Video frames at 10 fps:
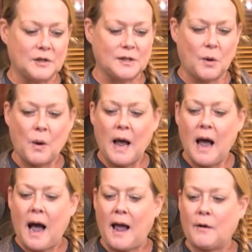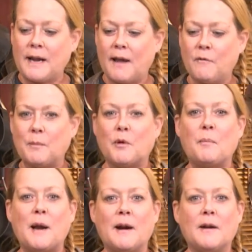So I already have one
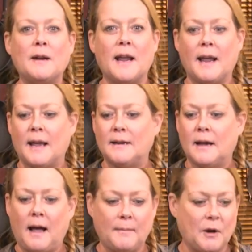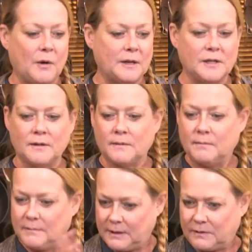prepared, and I'm going to
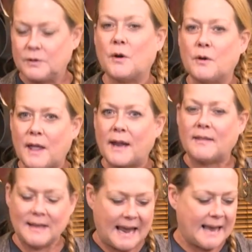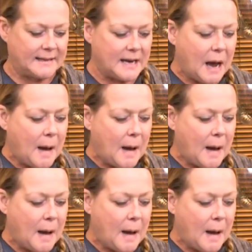show you that at the end.